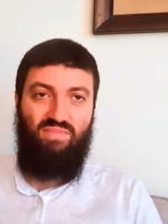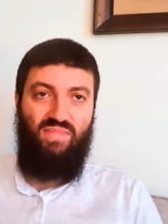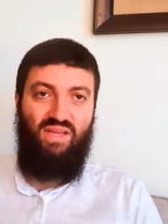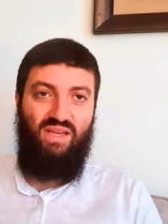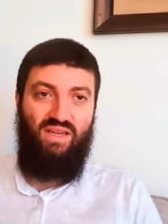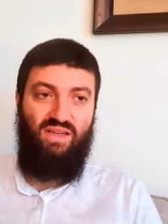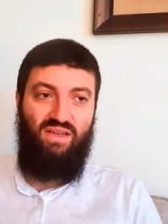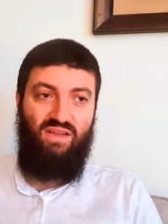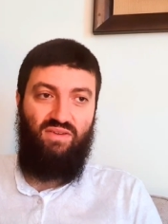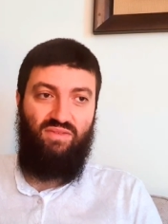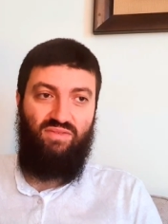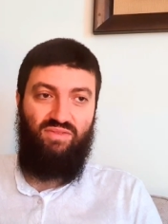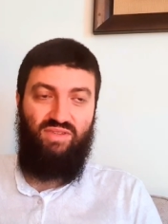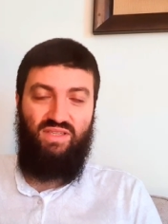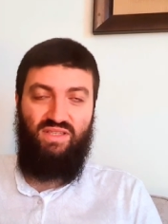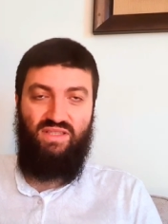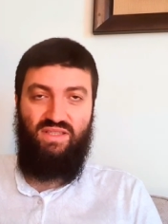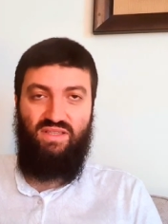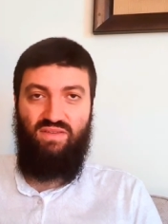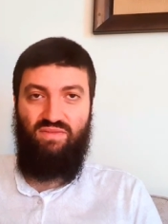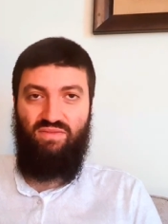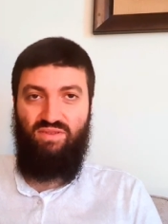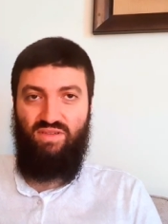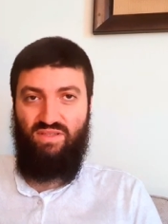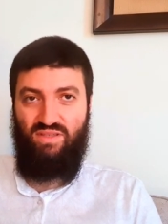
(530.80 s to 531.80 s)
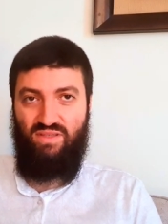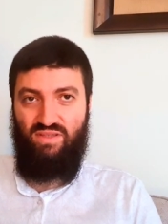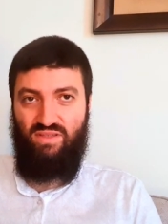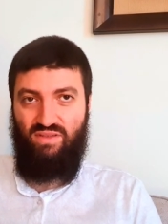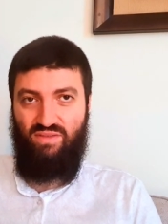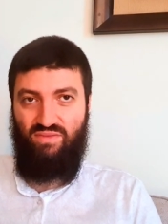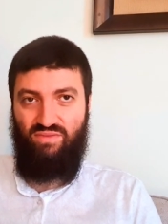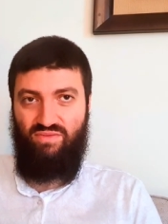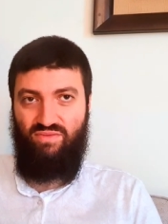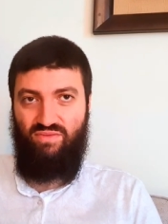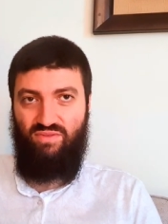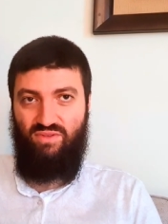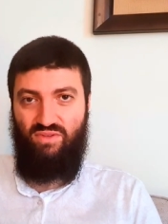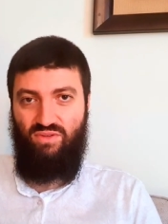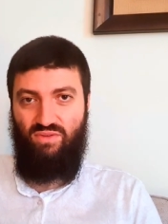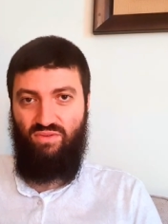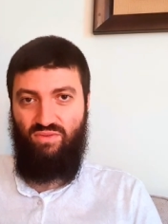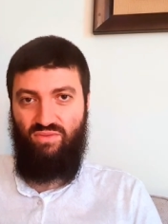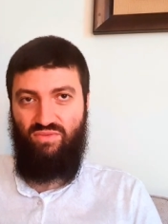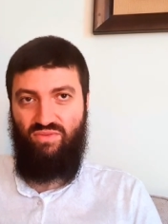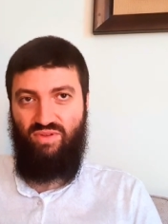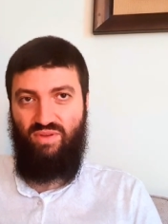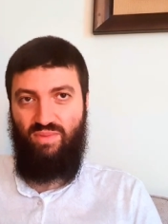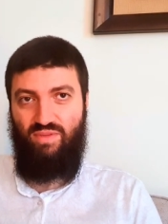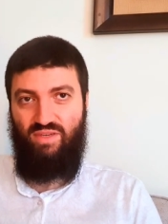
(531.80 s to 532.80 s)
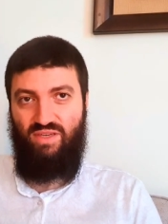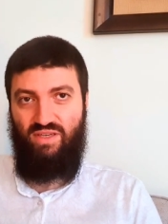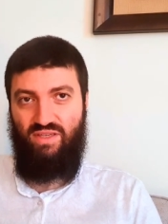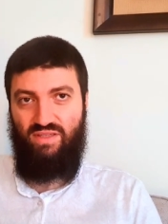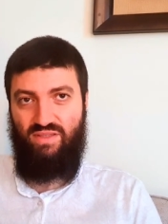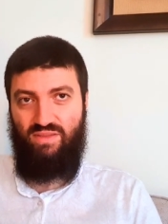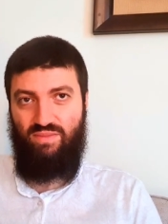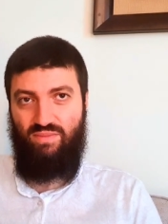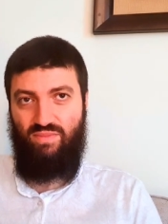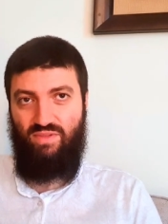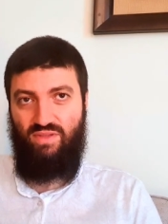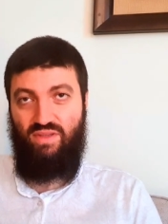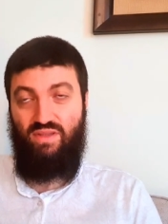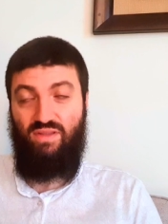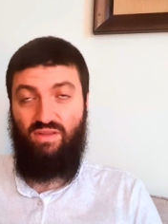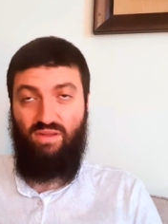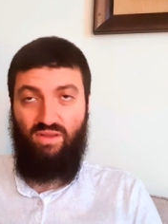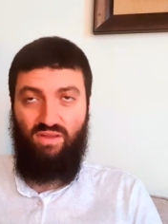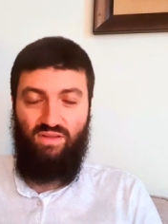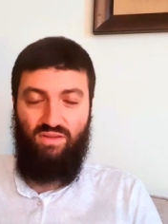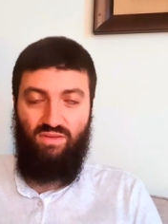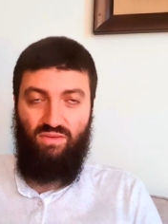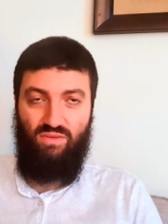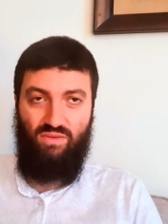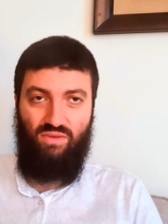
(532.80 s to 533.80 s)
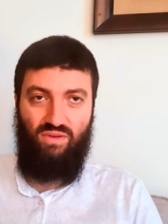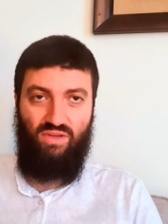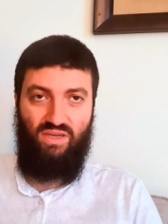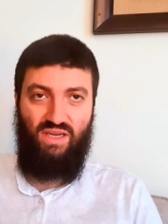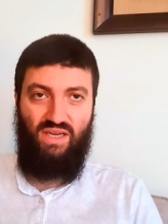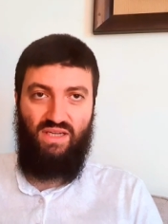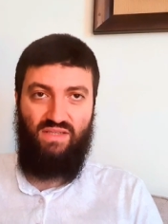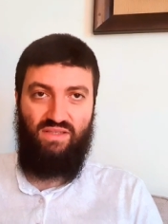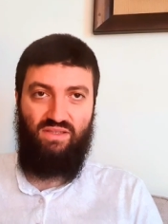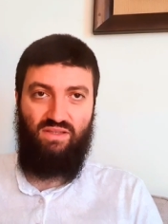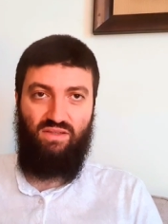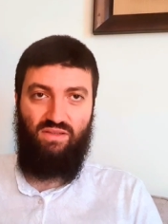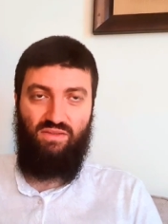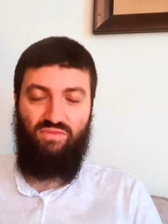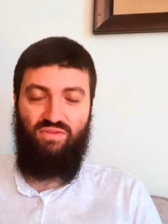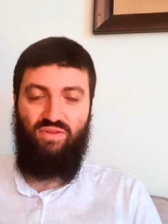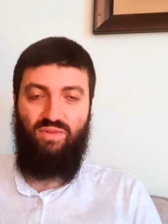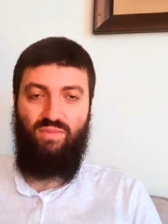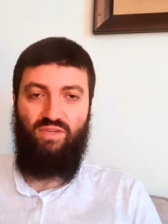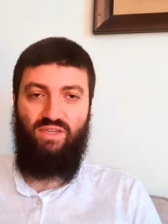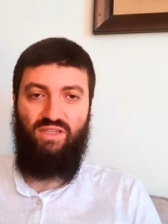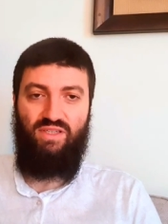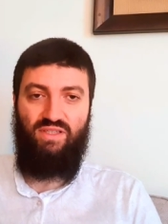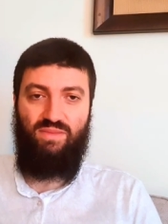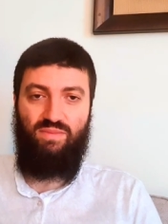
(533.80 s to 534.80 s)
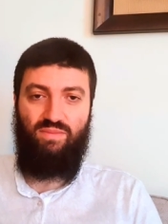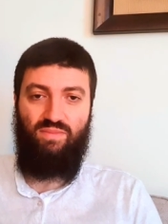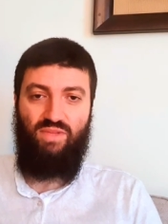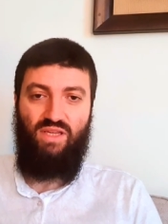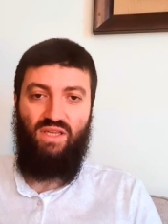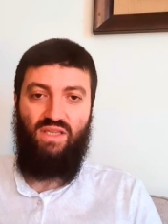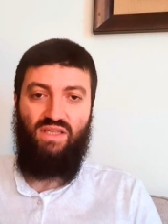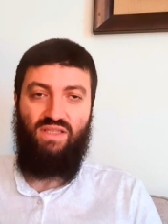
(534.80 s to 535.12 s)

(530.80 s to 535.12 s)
many of these deviances of new feminism and, and, classical feminism,